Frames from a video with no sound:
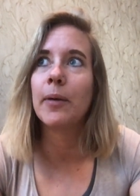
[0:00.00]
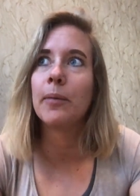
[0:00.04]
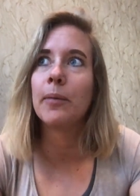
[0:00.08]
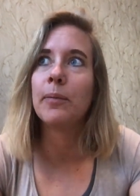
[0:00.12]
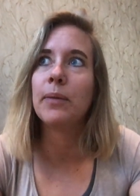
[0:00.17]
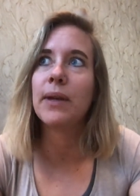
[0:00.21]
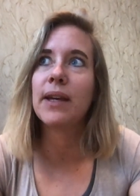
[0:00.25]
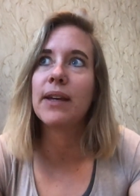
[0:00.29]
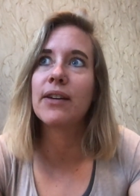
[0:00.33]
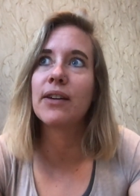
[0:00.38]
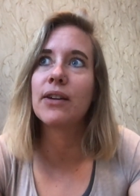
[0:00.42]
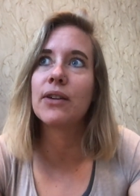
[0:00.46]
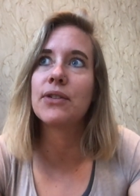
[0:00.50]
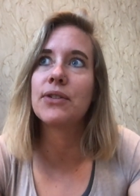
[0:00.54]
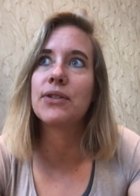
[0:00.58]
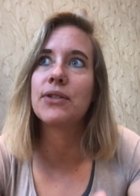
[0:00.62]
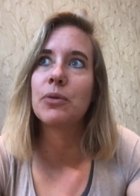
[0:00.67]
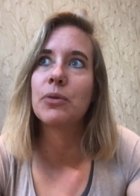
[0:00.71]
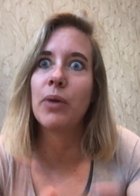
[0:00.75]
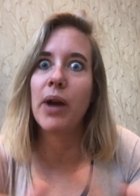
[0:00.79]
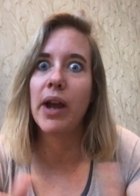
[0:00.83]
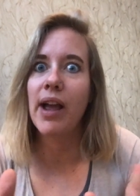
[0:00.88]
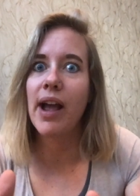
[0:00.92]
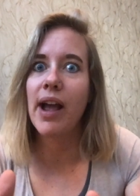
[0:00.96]
because
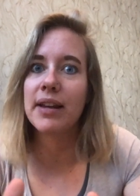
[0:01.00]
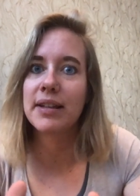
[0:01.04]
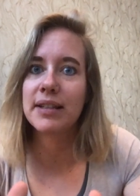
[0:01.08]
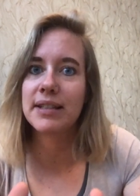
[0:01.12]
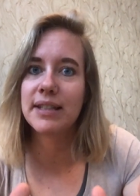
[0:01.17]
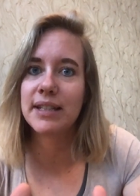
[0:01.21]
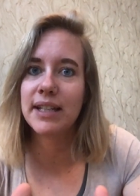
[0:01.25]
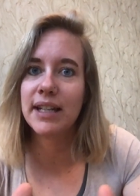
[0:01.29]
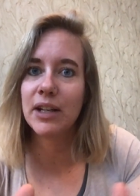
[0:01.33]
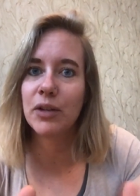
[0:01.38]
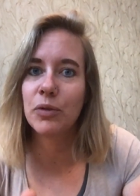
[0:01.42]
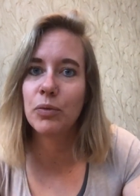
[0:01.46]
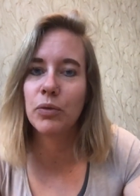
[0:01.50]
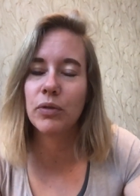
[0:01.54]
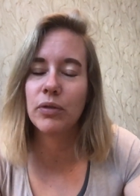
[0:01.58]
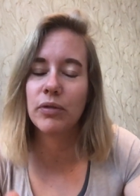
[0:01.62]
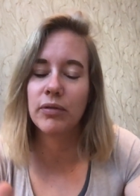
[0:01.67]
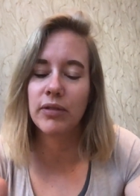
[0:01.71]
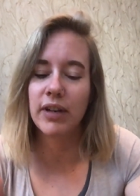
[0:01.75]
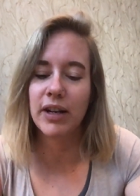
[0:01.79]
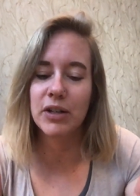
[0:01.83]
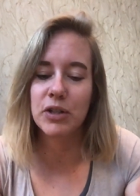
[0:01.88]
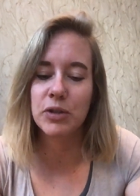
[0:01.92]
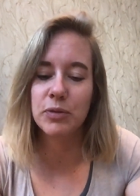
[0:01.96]
the way I see it,
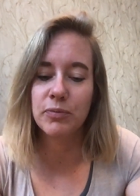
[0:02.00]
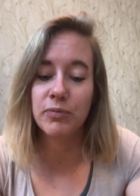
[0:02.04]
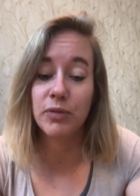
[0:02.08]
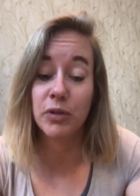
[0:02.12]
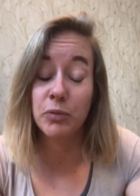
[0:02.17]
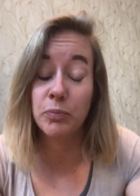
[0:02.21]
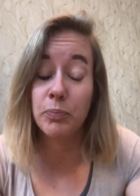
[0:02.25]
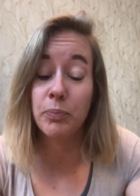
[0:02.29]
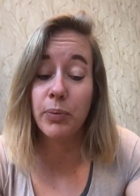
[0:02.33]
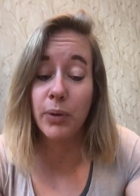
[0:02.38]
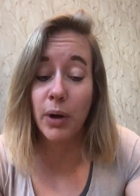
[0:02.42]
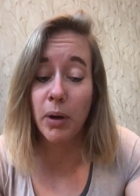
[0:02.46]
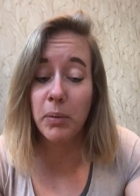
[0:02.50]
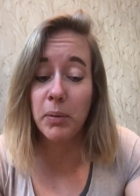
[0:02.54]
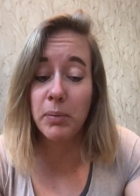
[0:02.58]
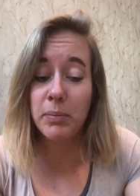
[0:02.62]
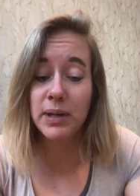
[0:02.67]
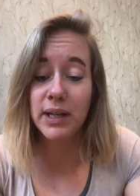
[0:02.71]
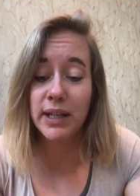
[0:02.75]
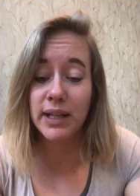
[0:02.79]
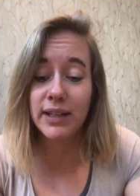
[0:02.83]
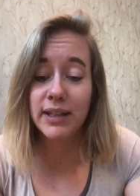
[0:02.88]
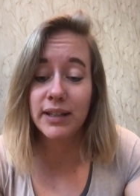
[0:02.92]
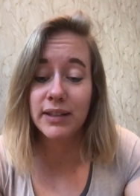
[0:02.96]
there's what
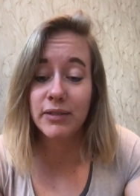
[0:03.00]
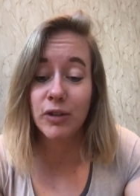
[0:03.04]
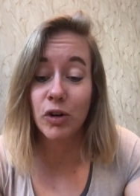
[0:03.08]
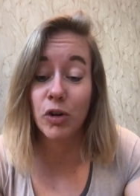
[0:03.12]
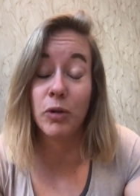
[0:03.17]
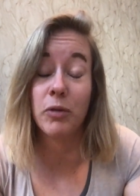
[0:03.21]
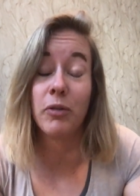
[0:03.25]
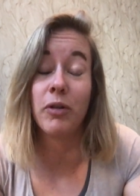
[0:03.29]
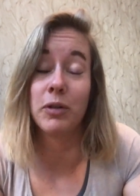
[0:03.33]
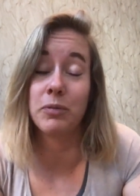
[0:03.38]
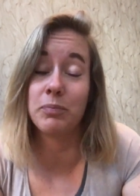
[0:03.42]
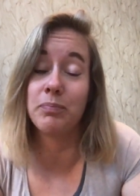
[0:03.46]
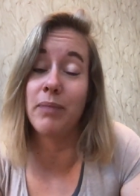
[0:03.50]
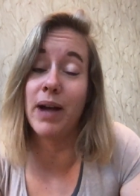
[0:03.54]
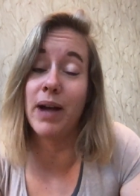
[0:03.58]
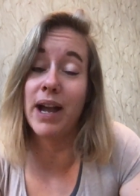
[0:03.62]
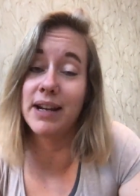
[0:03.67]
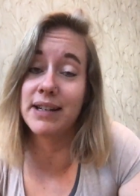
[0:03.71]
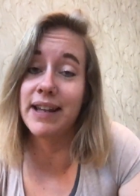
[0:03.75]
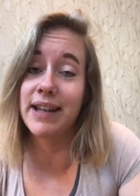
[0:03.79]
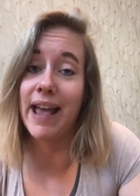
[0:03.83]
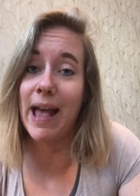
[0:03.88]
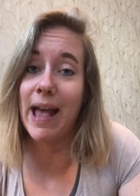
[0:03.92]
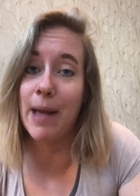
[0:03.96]

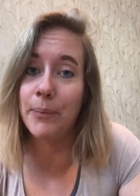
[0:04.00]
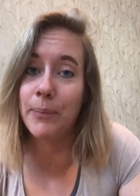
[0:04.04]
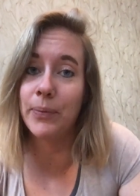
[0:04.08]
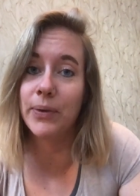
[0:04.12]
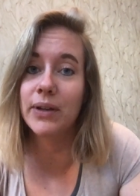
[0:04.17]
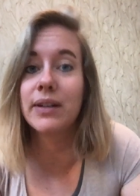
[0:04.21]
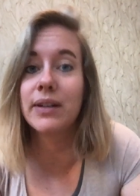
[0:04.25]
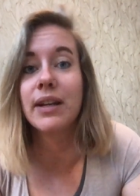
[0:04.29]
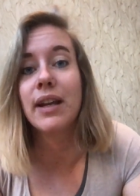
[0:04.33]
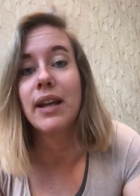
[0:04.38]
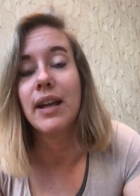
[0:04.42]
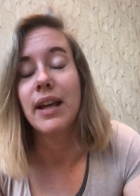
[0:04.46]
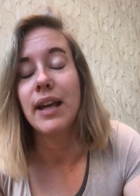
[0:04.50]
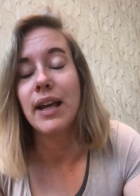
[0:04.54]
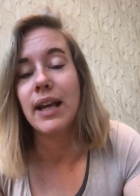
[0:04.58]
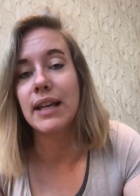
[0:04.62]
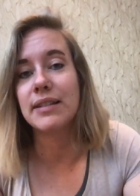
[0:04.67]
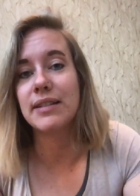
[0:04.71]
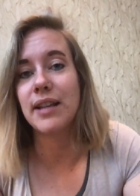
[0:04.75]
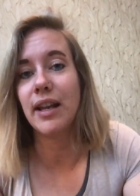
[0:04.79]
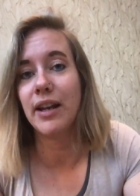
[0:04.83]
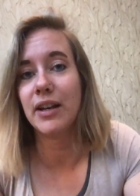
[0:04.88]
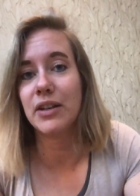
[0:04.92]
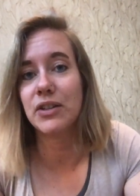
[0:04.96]
might happen
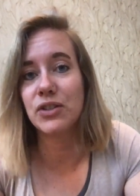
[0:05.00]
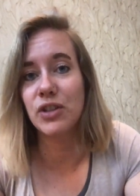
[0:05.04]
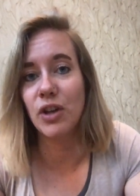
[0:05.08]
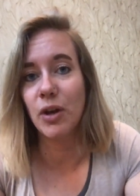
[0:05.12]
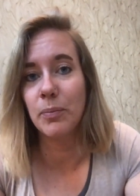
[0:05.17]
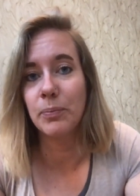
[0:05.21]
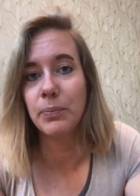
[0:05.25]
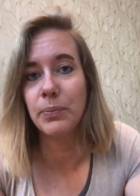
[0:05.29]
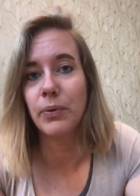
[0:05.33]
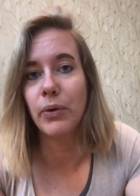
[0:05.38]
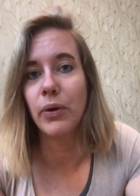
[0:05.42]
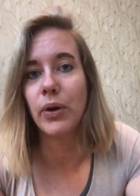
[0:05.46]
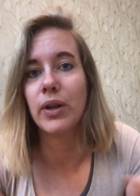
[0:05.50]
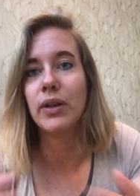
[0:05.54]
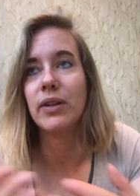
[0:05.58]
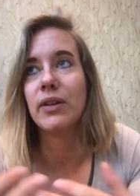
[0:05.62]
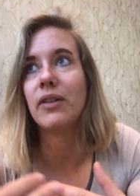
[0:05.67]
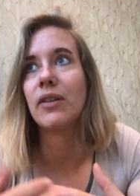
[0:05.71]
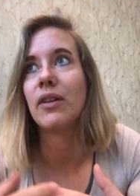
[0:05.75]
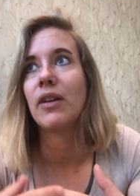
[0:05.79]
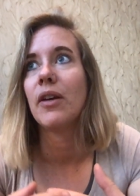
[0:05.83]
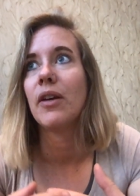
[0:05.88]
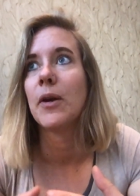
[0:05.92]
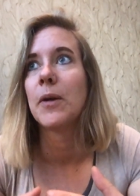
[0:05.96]
is that at some
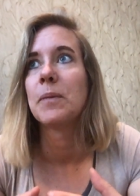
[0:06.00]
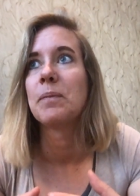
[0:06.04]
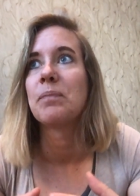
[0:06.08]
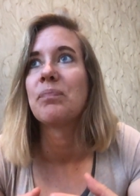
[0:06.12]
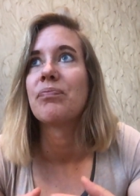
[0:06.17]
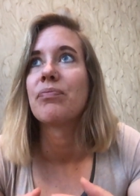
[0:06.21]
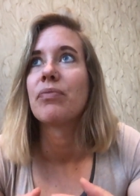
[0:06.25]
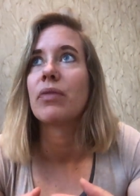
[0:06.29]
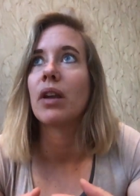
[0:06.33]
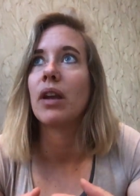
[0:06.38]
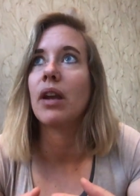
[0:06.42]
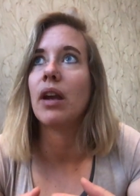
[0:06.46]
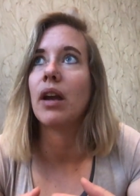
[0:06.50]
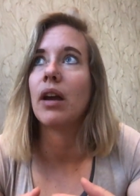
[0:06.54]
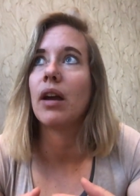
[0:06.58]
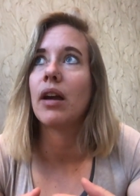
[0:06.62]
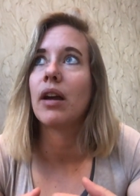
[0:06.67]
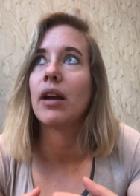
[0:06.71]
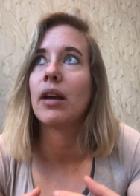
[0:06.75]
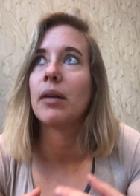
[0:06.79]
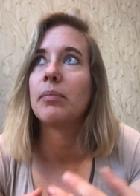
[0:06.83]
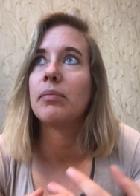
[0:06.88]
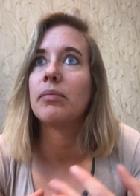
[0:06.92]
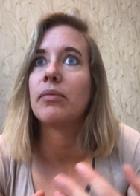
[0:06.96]
point
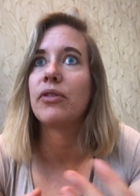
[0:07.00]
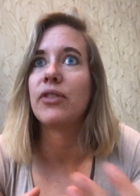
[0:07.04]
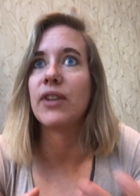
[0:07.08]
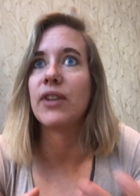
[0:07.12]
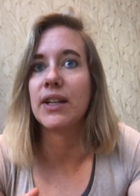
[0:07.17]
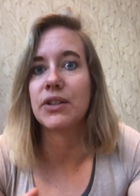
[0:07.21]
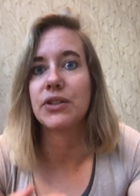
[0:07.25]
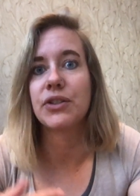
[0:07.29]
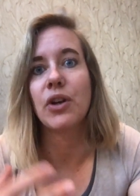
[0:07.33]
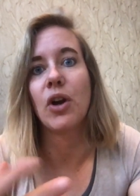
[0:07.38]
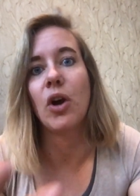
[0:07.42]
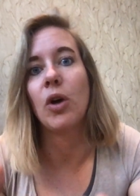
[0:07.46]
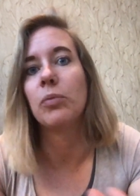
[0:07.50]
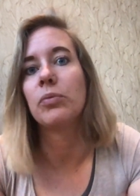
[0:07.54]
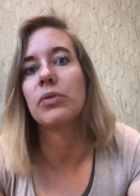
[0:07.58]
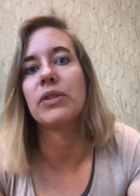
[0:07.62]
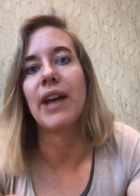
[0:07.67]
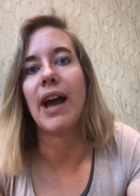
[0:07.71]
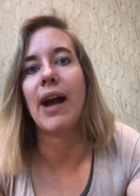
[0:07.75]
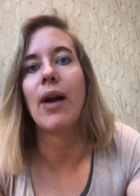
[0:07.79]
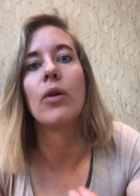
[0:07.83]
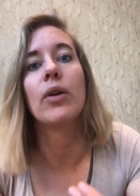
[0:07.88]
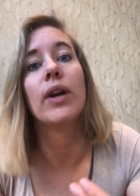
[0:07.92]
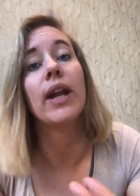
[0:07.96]
things calm
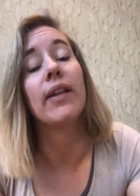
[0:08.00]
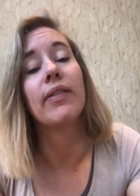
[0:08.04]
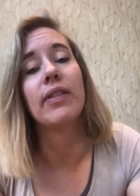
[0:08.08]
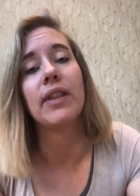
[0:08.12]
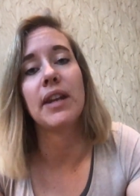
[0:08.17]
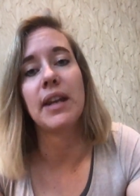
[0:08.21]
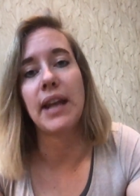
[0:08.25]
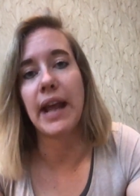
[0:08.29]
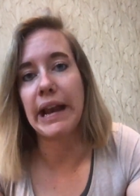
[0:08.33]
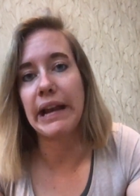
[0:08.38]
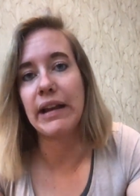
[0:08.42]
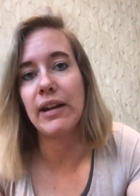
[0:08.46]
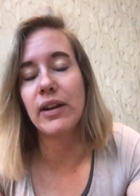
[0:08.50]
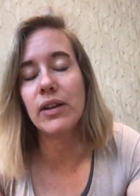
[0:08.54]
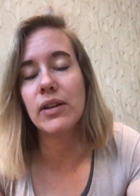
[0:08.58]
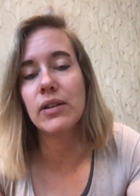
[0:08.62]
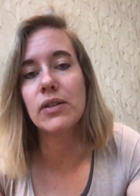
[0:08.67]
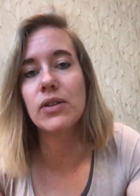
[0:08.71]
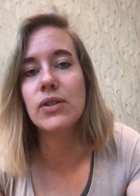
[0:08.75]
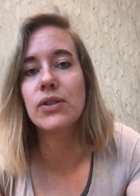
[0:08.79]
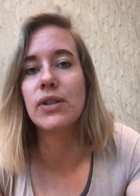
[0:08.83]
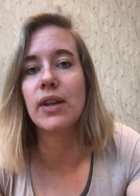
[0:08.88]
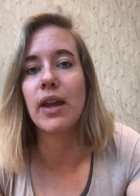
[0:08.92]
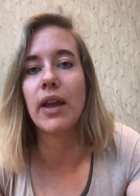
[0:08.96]
down in the
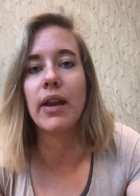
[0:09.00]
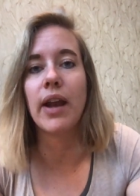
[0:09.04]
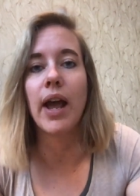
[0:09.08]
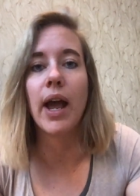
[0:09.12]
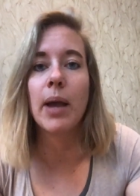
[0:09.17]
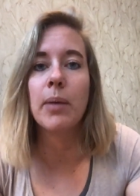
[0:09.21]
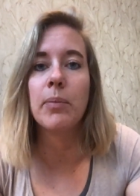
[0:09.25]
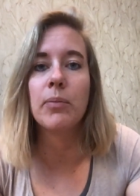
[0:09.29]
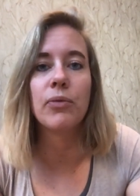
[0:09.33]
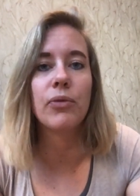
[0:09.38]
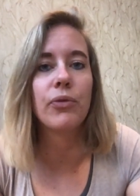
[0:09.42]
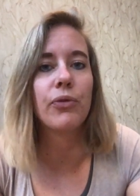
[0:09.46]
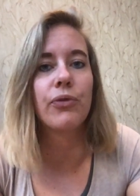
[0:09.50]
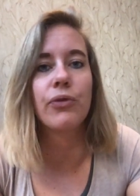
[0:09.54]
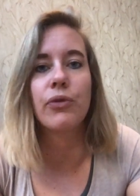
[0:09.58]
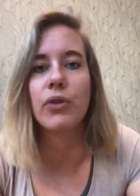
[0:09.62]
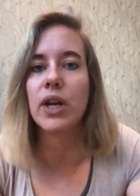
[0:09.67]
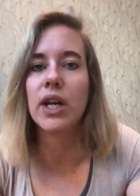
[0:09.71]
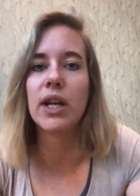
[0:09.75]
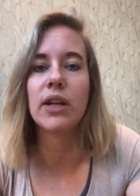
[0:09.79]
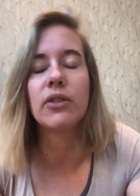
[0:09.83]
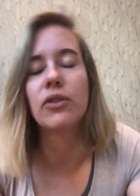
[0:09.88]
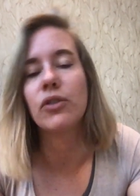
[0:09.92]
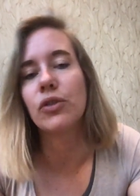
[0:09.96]
Netherlands and I'm
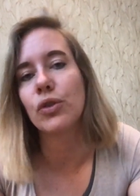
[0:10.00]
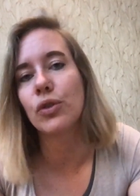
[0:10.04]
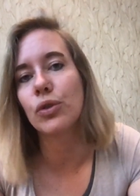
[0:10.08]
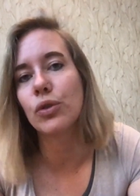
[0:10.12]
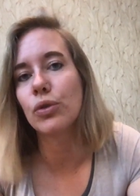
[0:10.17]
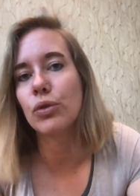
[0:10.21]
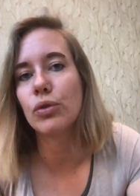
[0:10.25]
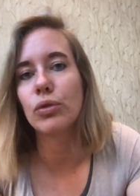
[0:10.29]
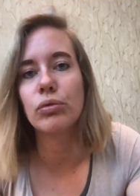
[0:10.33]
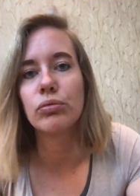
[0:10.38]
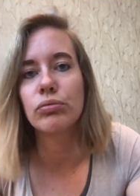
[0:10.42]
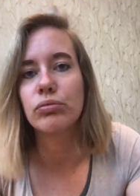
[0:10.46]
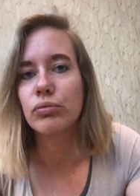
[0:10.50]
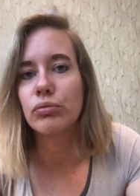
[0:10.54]
free to